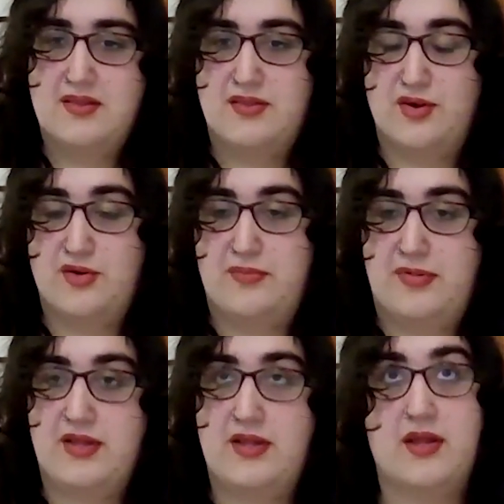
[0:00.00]
though
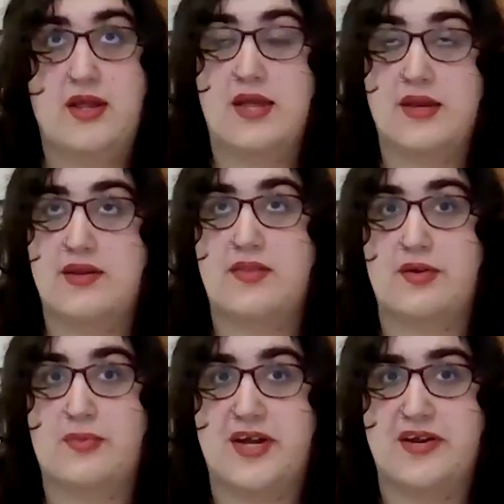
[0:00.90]

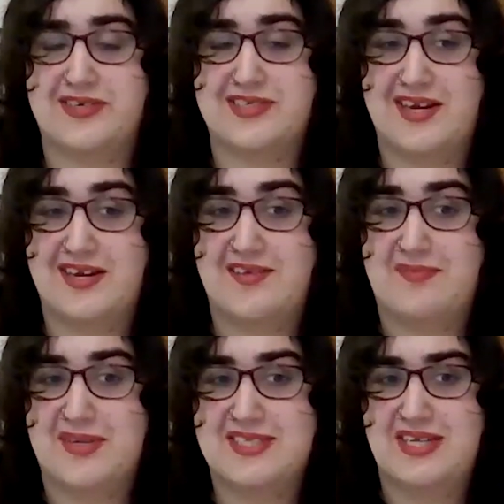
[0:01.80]
my understanding of
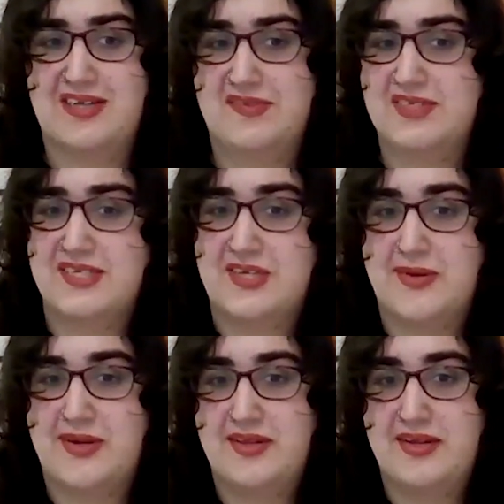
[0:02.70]
myself and
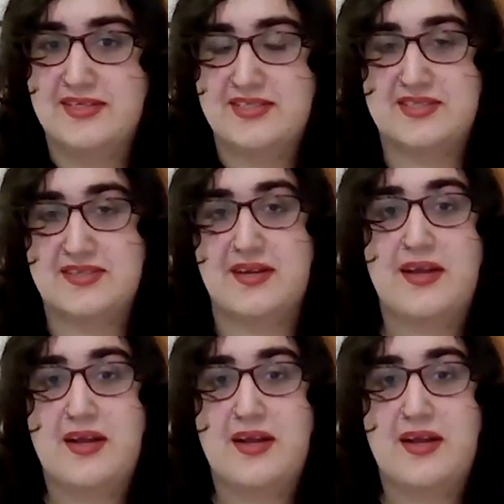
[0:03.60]
sexuality is